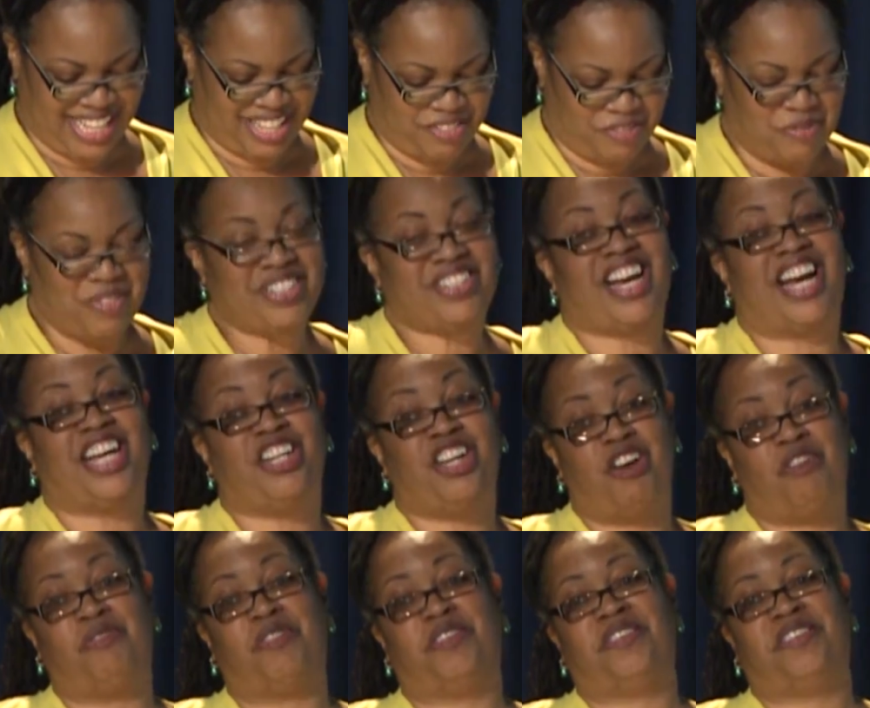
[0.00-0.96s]
which I
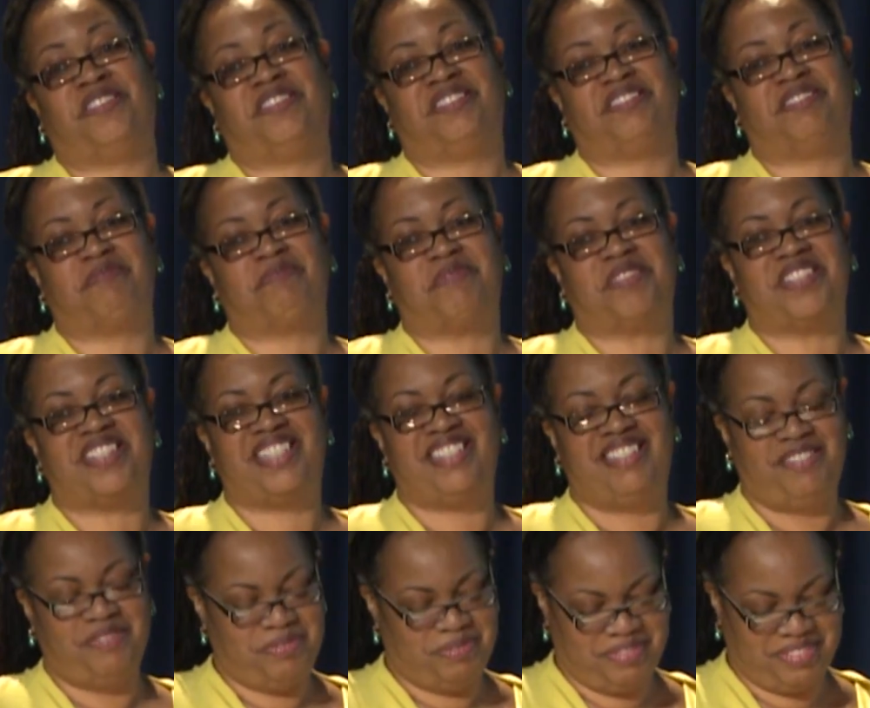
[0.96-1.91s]
never
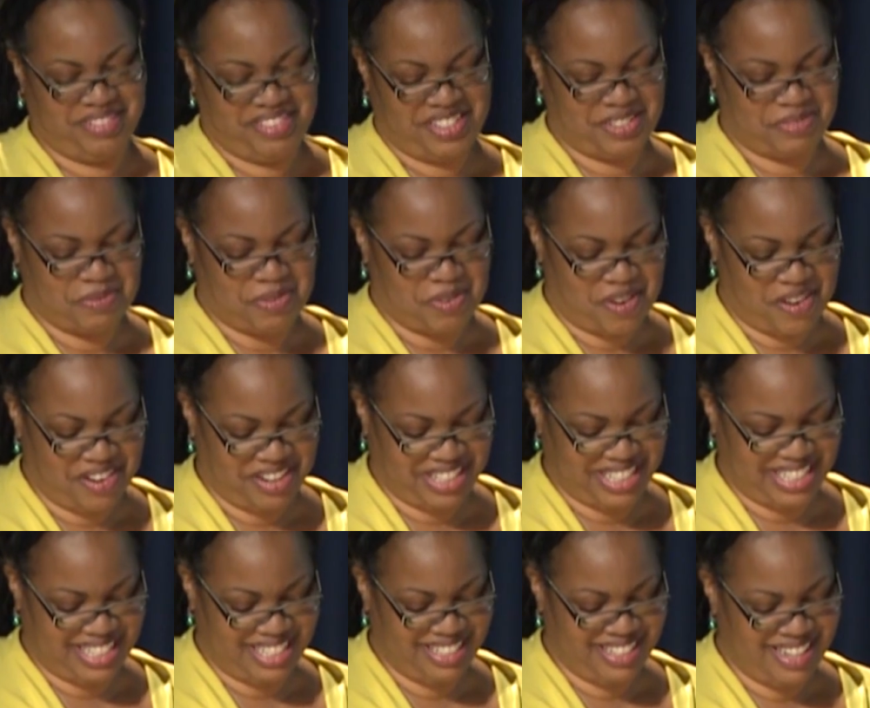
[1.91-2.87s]
took part
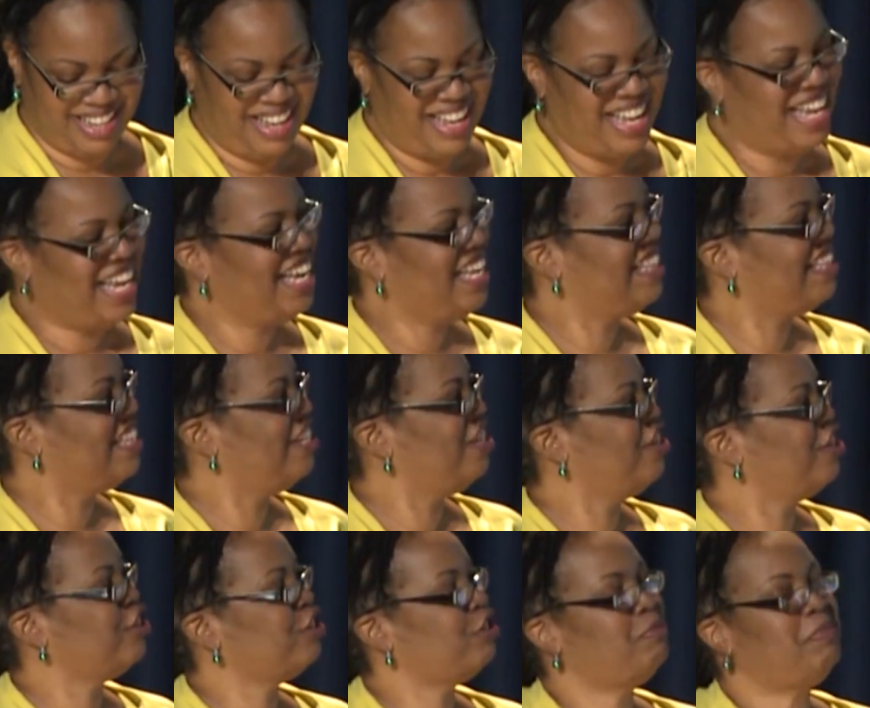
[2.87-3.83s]
in. And
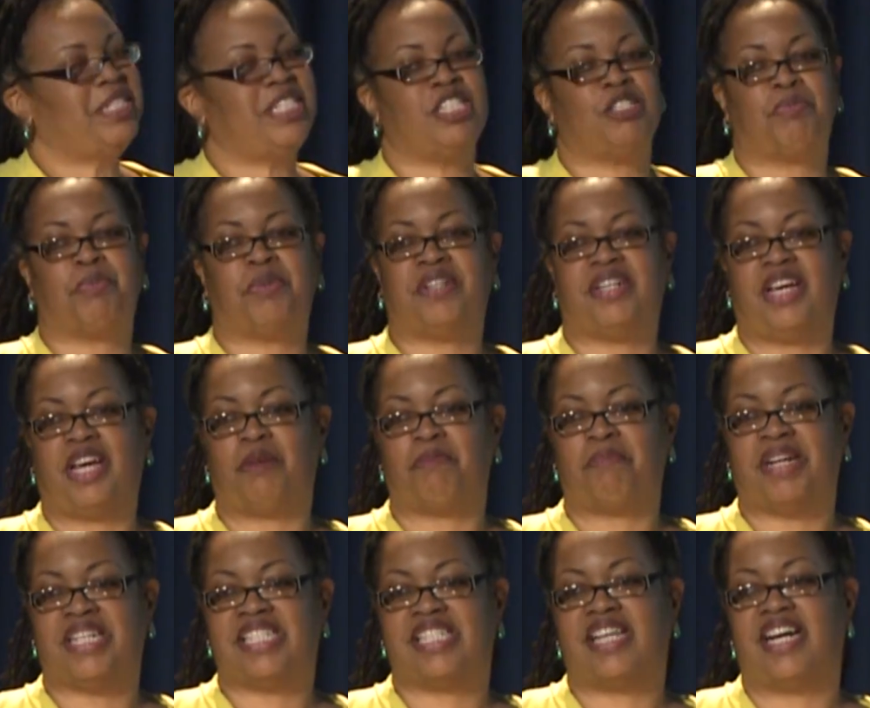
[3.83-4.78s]
then there's Mrs. Burnett,
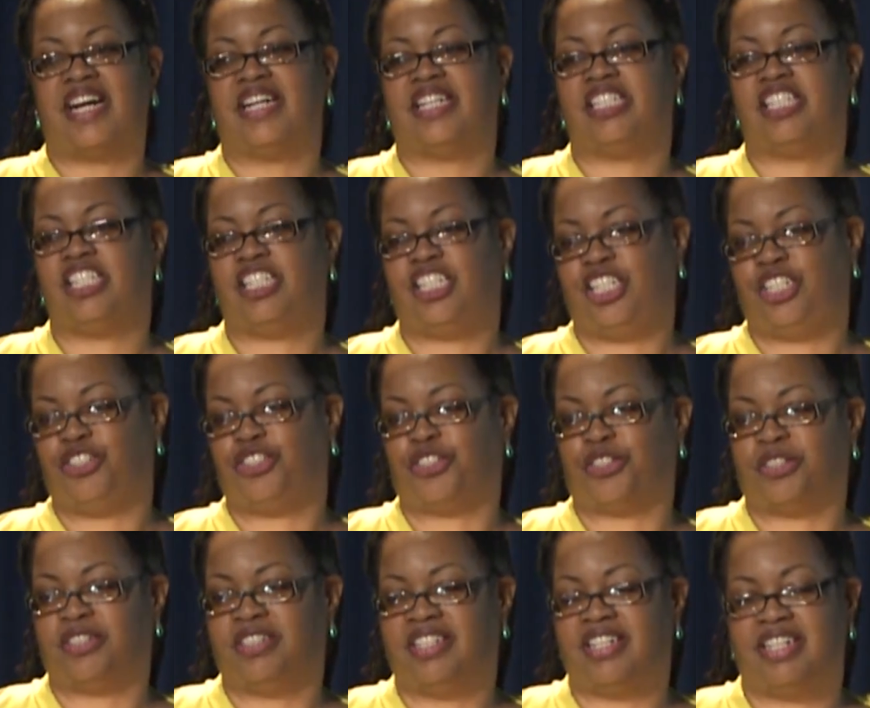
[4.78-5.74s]
my science
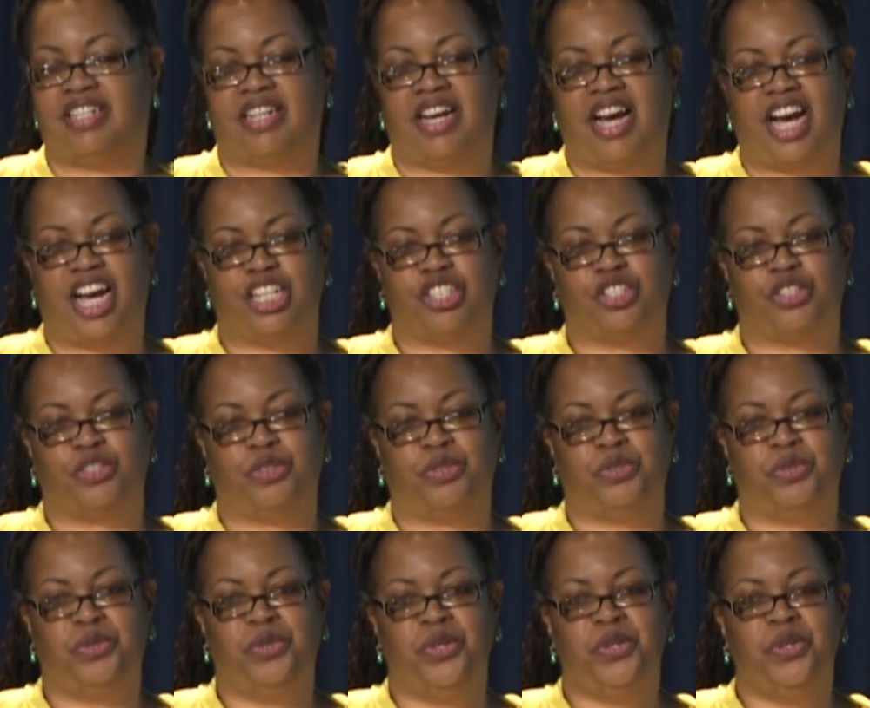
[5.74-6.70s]
teacher in high
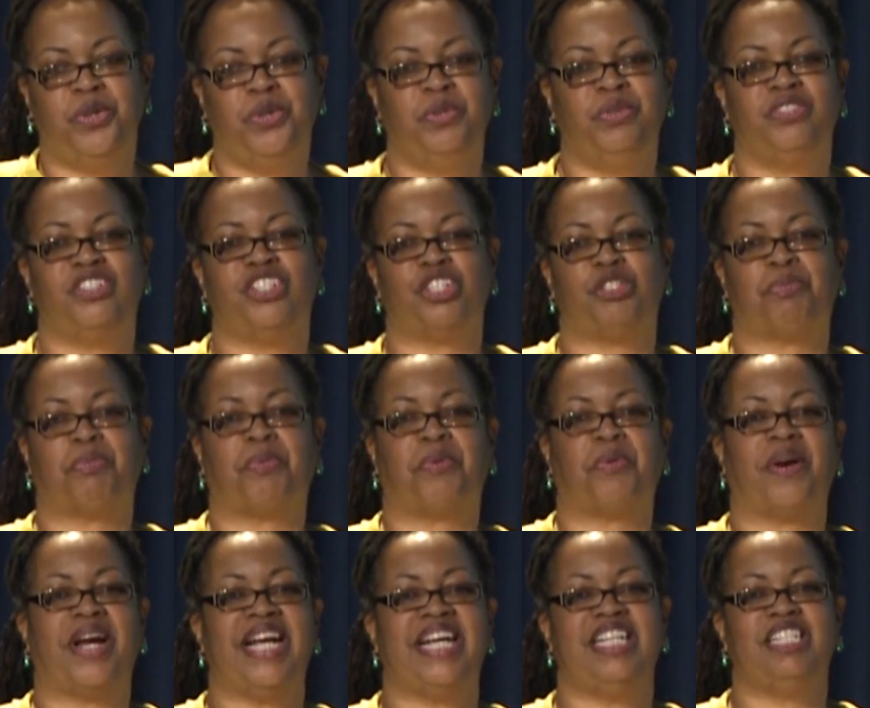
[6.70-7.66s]
school, who just
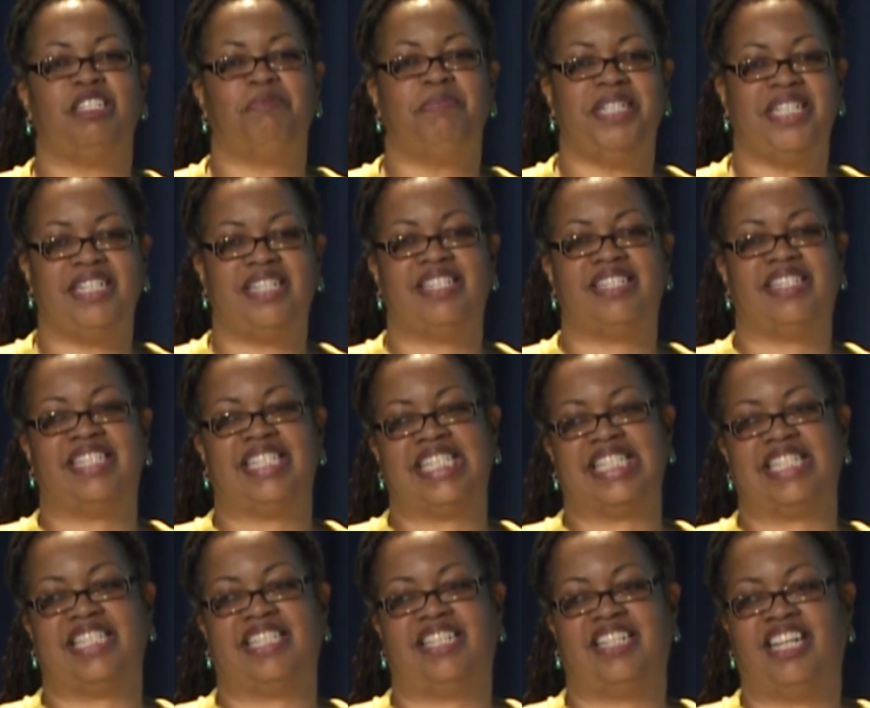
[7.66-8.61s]
praised me
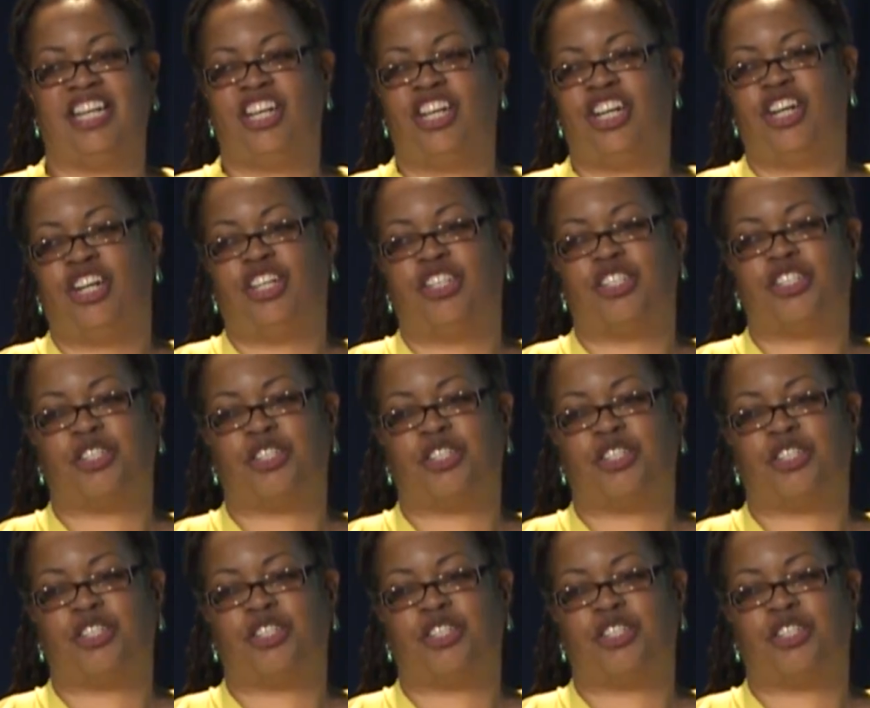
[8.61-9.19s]
endlessly on the